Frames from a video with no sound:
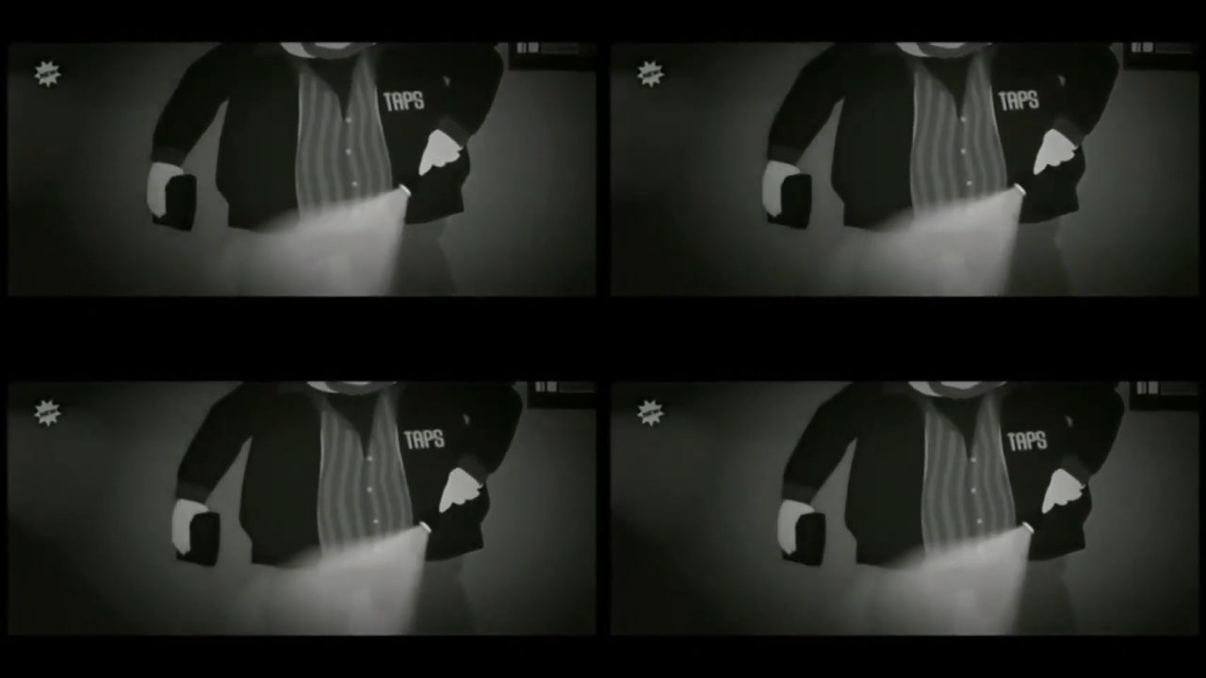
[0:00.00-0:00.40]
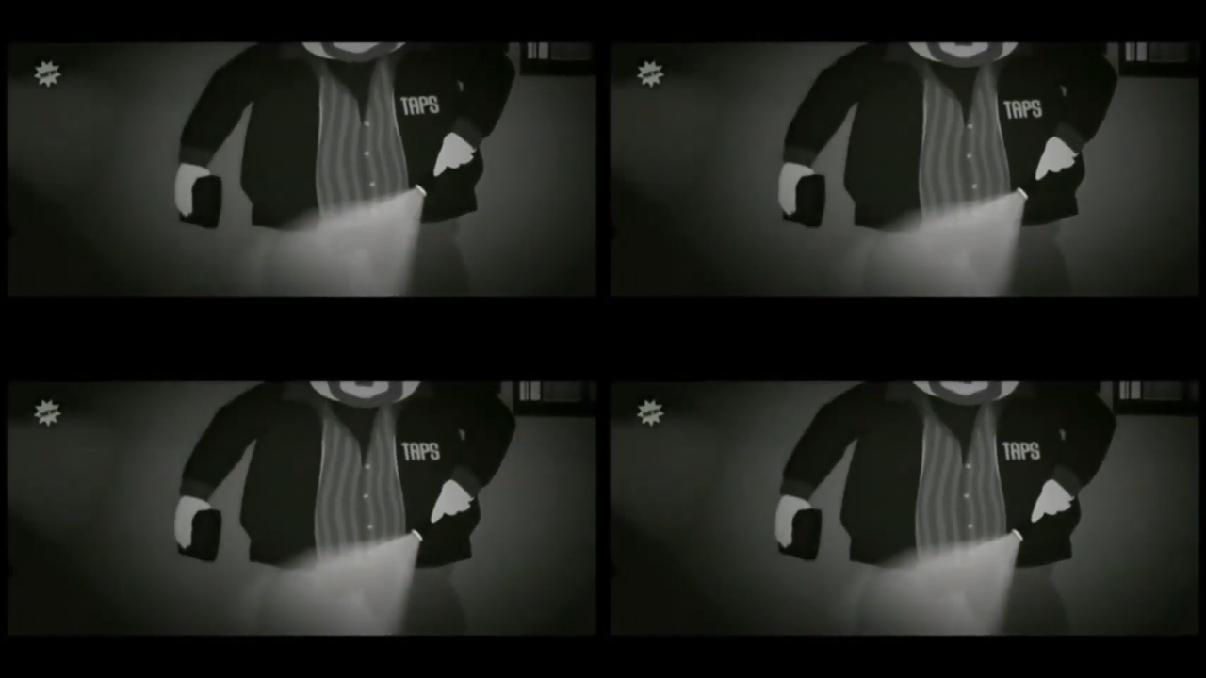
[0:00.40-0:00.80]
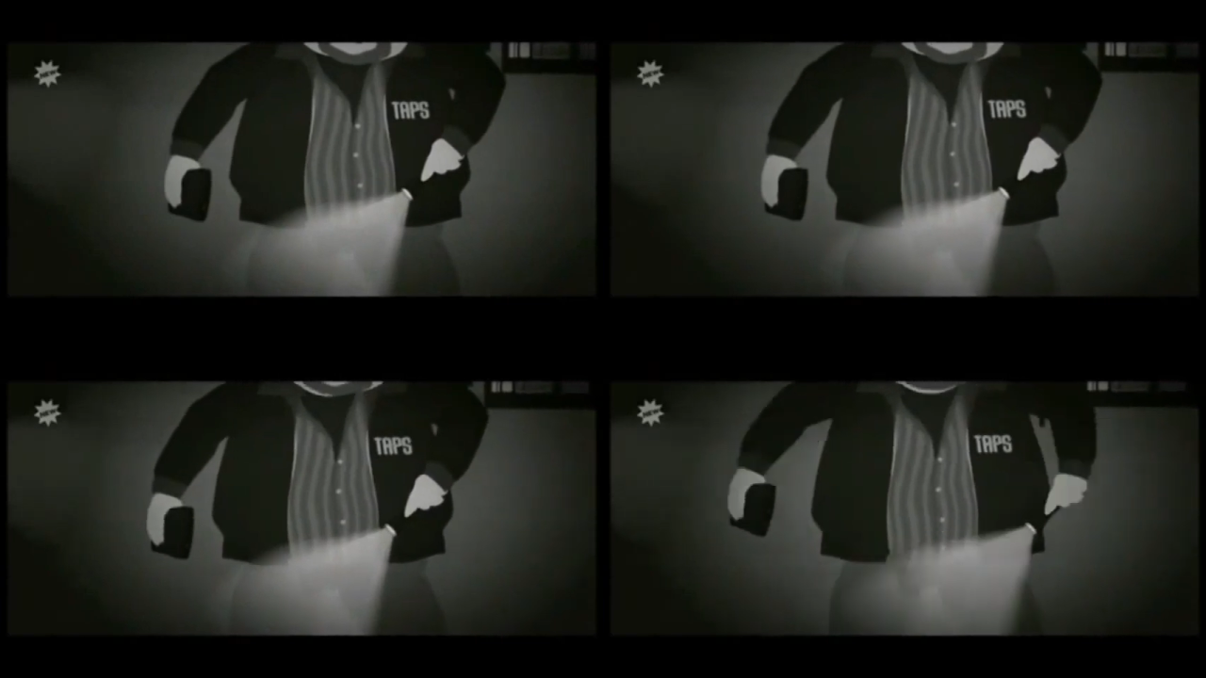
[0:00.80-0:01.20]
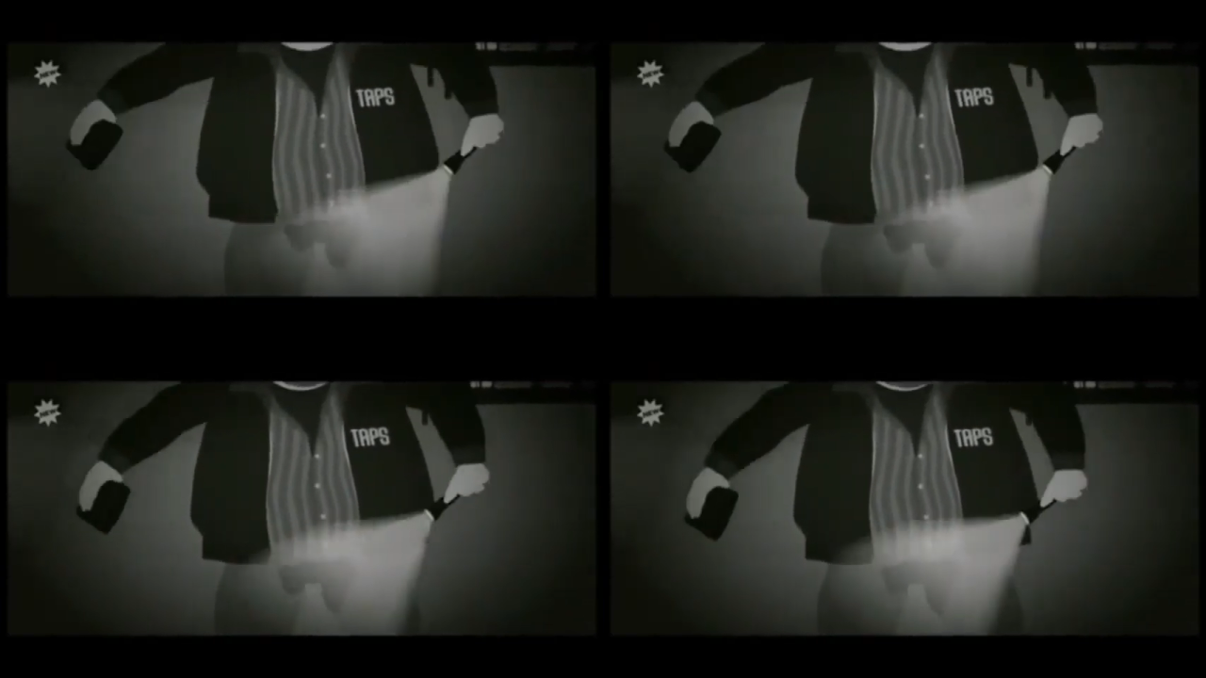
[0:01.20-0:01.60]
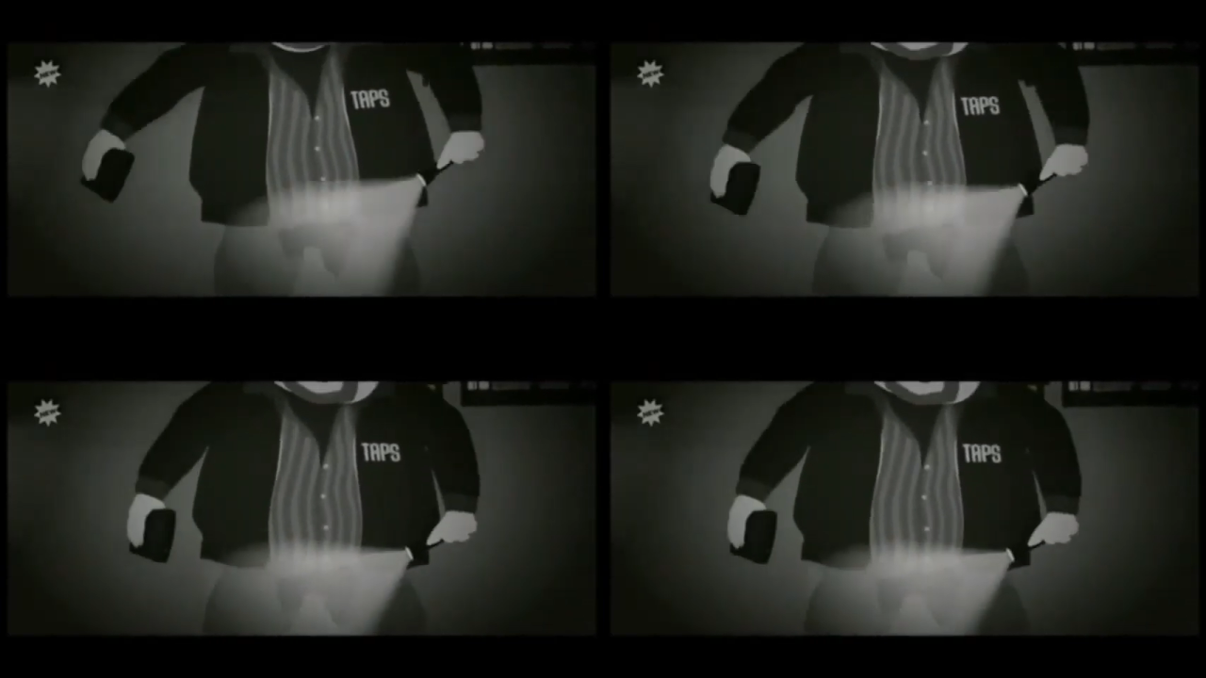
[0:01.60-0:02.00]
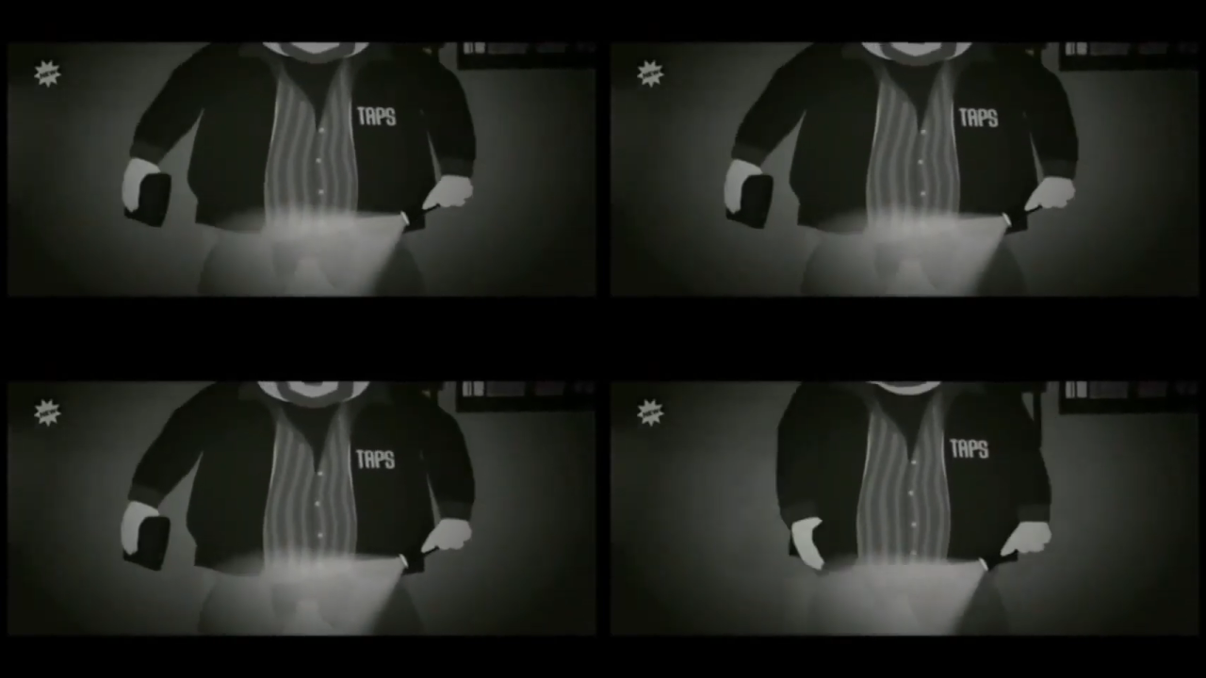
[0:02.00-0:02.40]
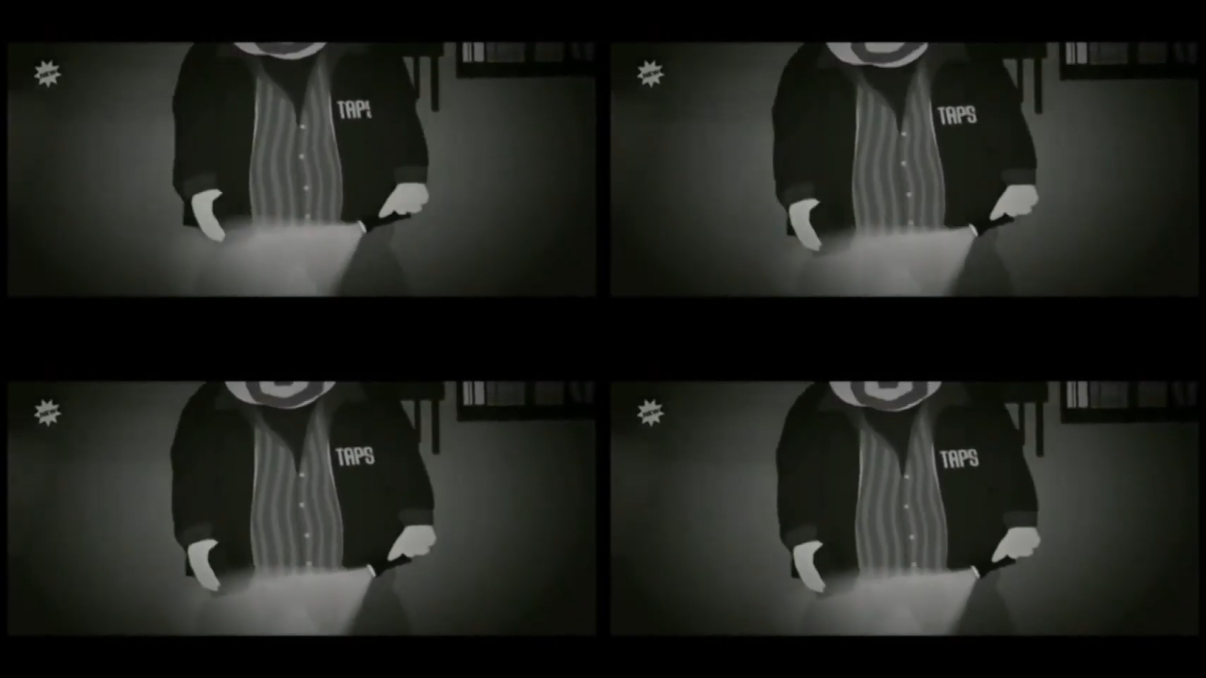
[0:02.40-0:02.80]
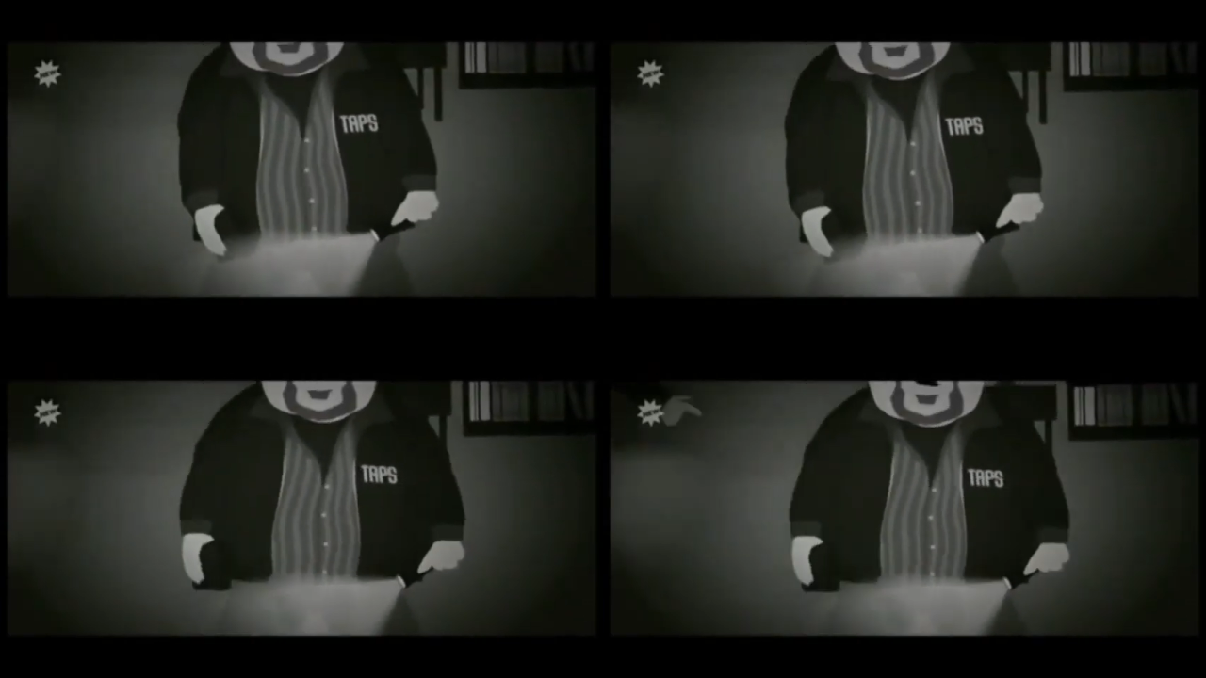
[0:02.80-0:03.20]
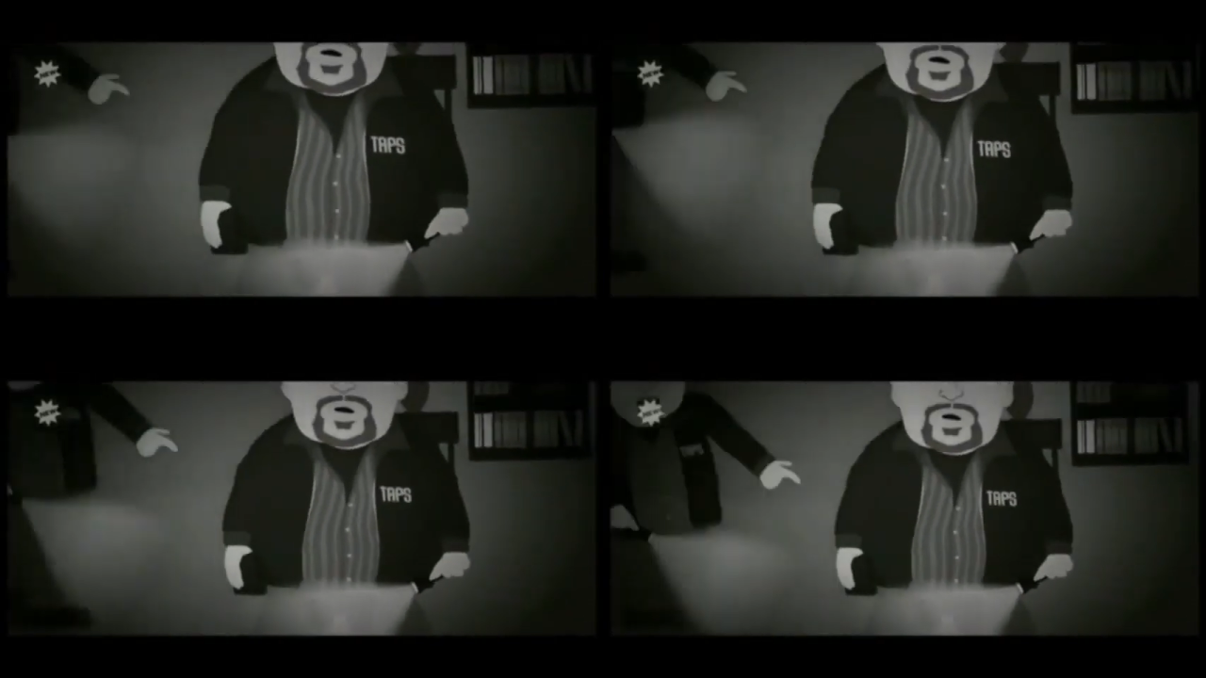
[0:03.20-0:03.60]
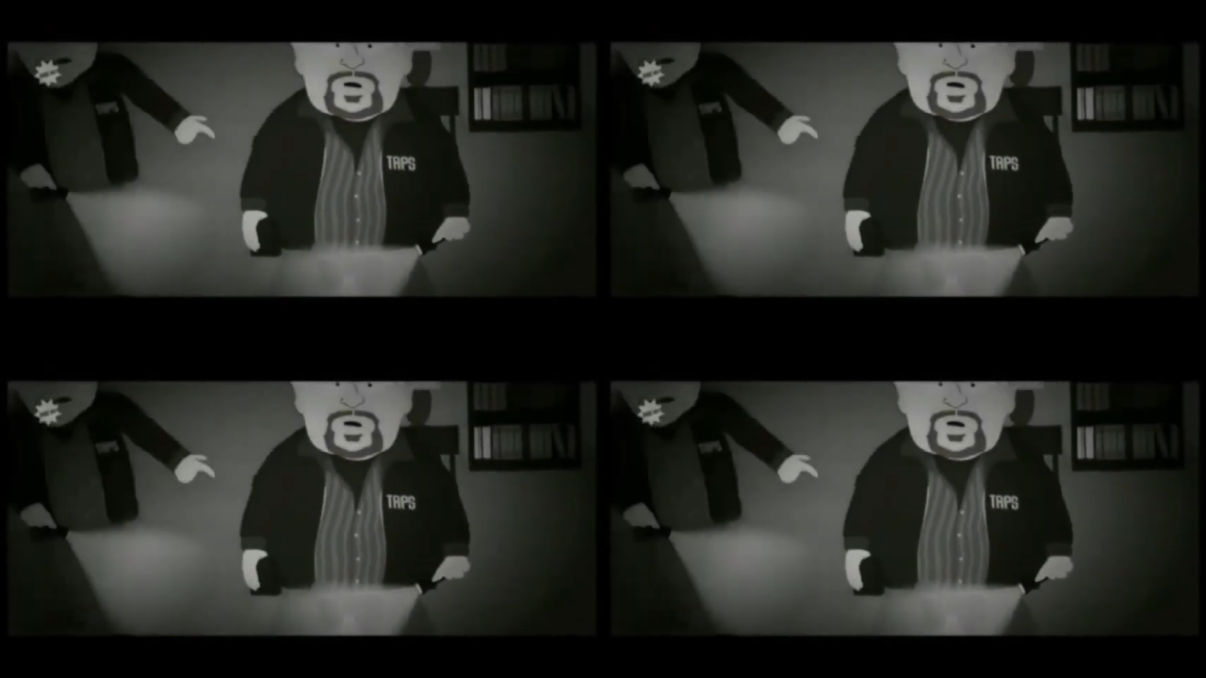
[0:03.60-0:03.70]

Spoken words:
No face is visible, so there are no lips to read.